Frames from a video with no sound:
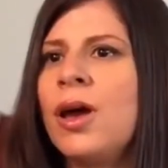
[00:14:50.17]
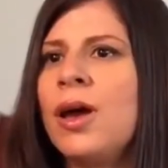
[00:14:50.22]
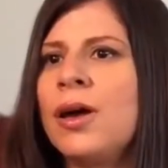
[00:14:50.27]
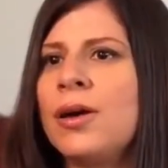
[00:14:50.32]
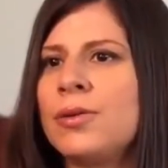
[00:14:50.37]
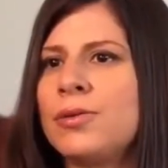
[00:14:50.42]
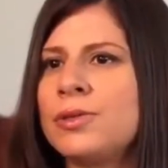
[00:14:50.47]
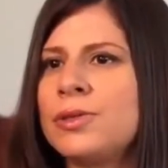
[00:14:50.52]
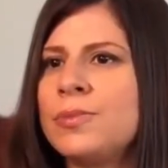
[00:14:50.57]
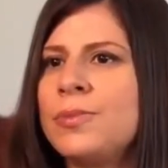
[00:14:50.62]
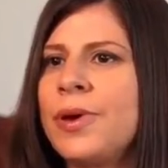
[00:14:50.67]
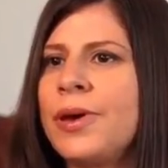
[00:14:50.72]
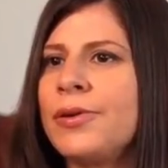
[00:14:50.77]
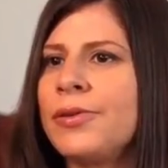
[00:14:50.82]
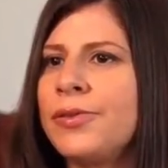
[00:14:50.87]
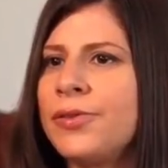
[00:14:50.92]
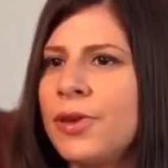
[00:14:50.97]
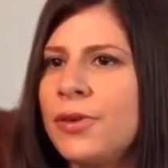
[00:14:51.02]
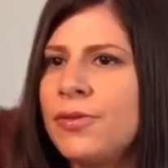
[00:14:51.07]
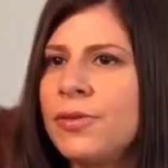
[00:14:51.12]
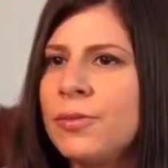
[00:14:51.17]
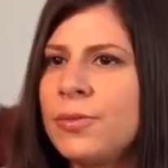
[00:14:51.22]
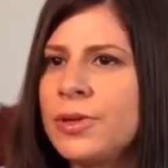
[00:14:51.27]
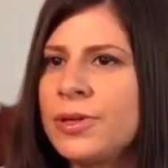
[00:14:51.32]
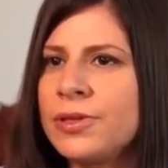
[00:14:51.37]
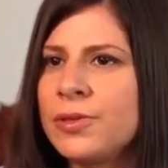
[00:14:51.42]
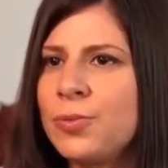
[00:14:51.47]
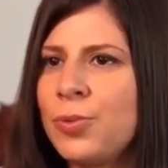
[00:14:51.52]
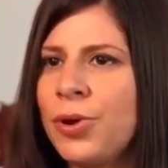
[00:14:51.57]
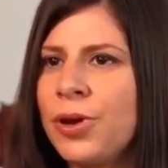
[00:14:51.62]
I was about 7
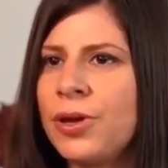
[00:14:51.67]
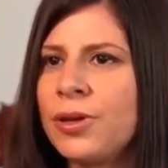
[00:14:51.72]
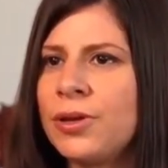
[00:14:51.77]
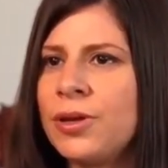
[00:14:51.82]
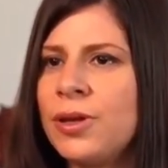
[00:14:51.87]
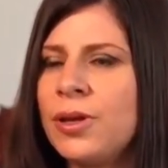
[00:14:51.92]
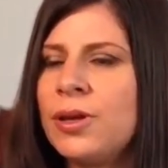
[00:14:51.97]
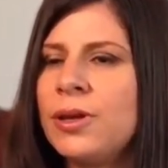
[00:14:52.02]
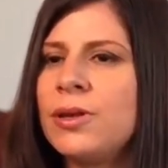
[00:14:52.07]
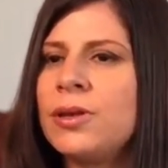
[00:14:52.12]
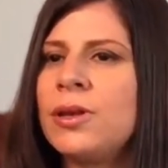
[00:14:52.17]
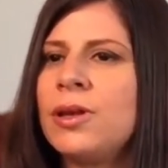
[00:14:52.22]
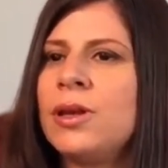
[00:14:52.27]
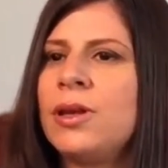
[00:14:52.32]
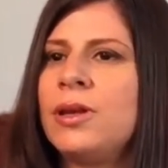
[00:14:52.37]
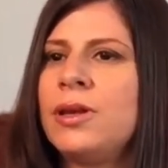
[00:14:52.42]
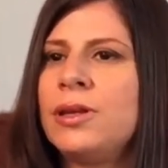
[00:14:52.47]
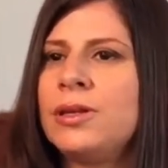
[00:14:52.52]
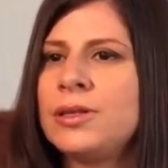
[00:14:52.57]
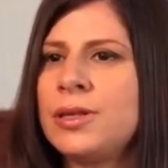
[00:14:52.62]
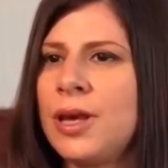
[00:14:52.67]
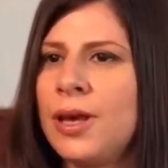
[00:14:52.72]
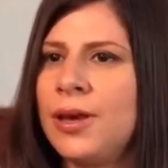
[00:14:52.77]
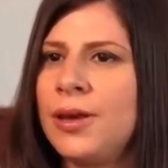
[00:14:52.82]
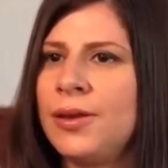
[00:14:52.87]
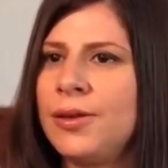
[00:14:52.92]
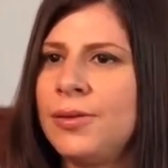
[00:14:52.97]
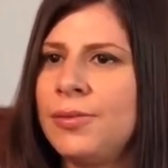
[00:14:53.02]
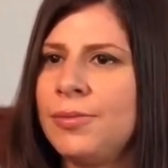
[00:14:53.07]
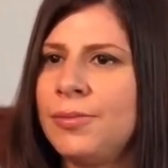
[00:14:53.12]
months pregnant, and he
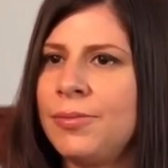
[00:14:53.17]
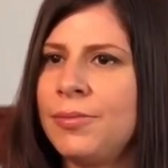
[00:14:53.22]
tied